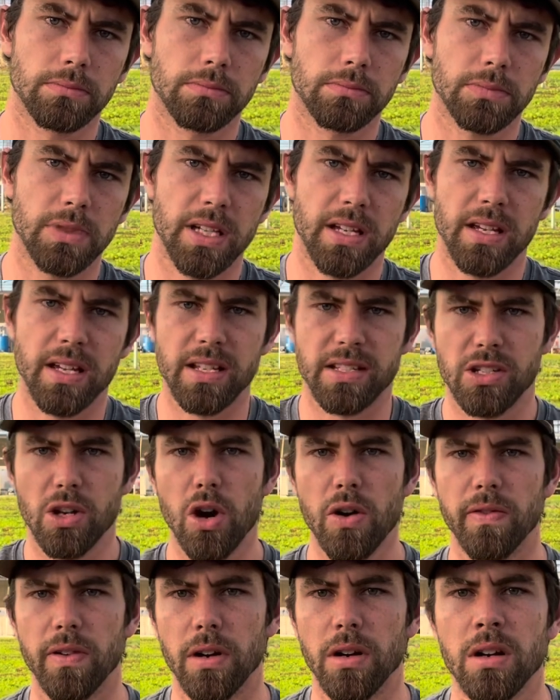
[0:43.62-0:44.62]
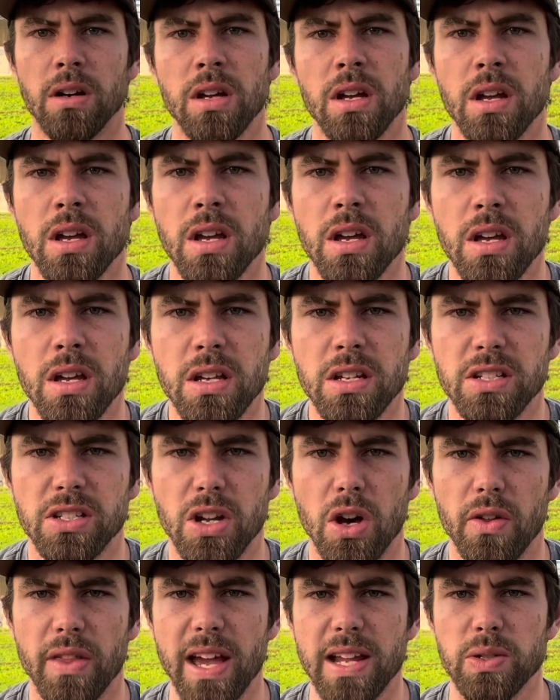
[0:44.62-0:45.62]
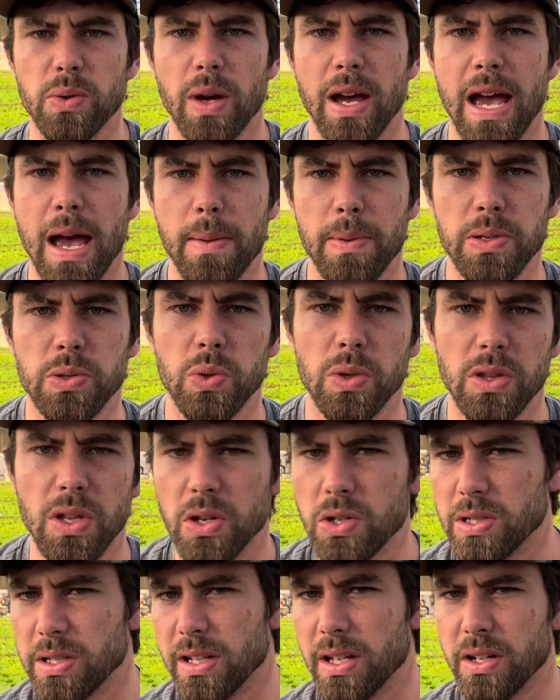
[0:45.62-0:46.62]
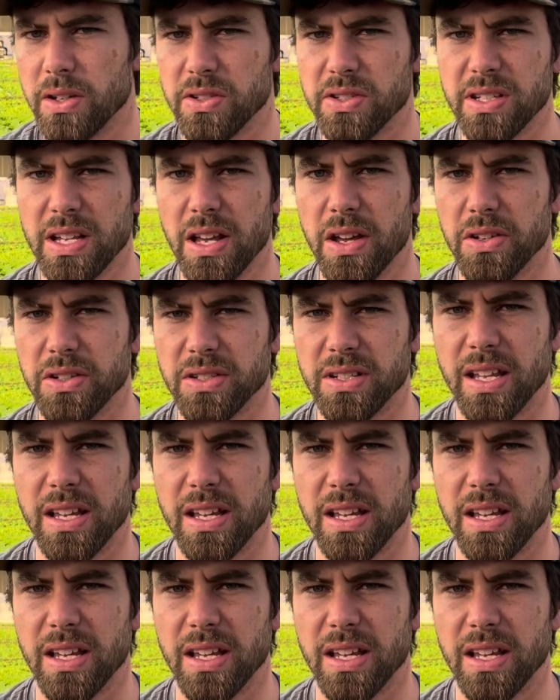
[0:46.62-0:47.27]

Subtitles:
It's over. So that's what happens with those little cells.